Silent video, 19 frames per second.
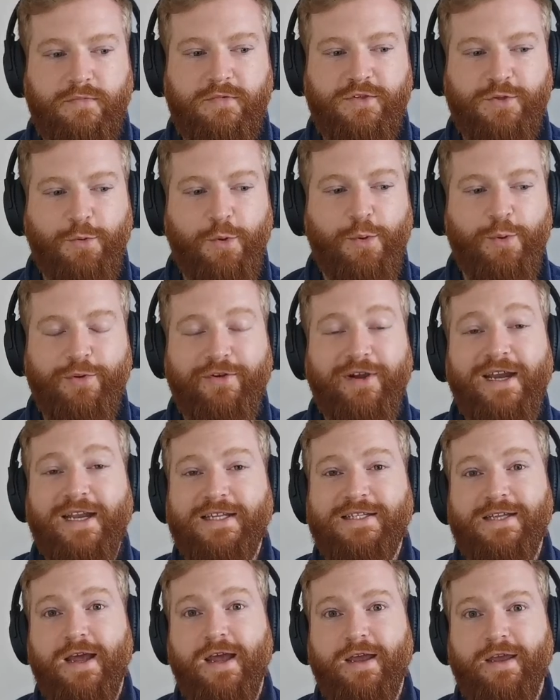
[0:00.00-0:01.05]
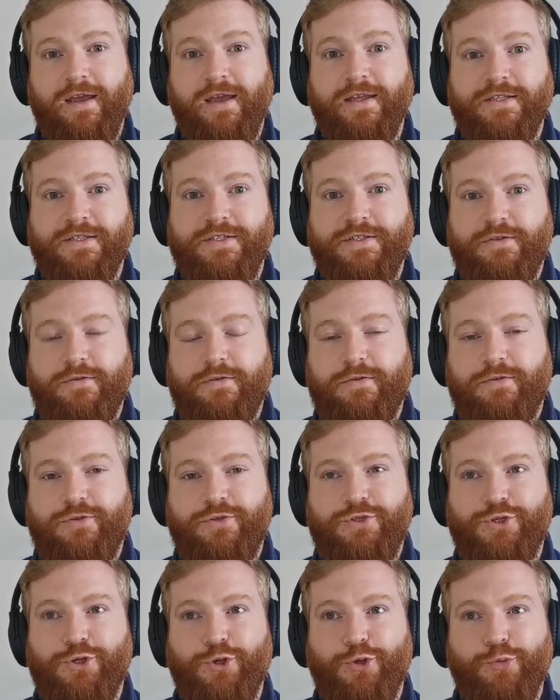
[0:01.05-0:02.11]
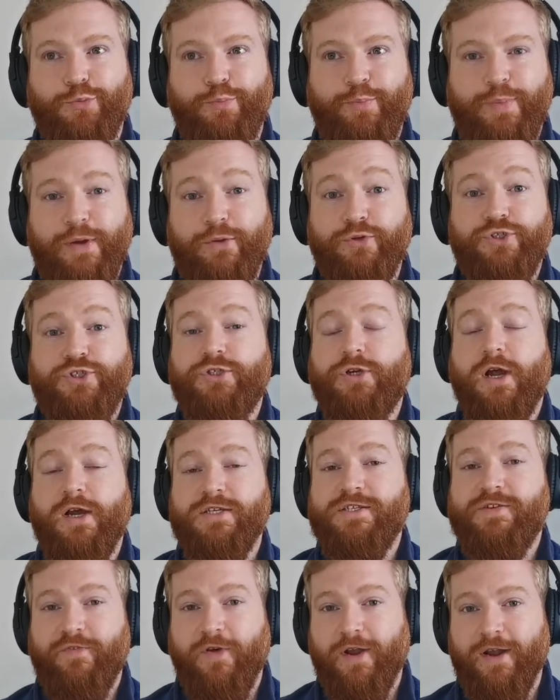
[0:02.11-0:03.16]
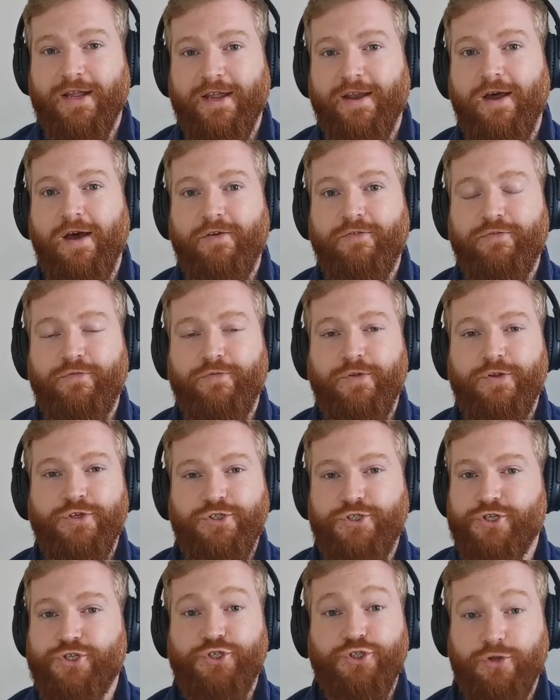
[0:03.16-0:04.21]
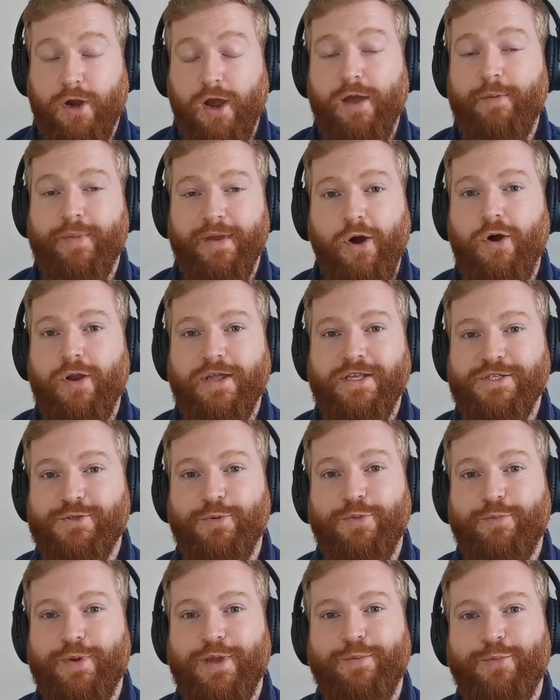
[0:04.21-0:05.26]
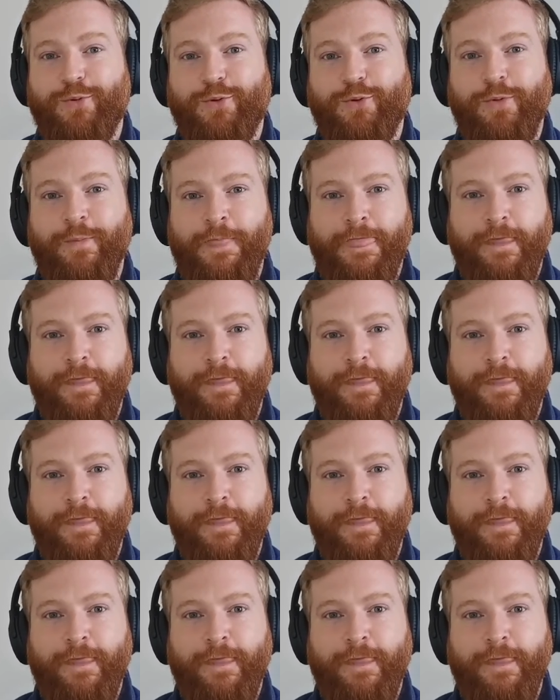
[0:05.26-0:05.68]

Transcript: So what we're really saying is to build trust, funnily enough, just try and be honest with people.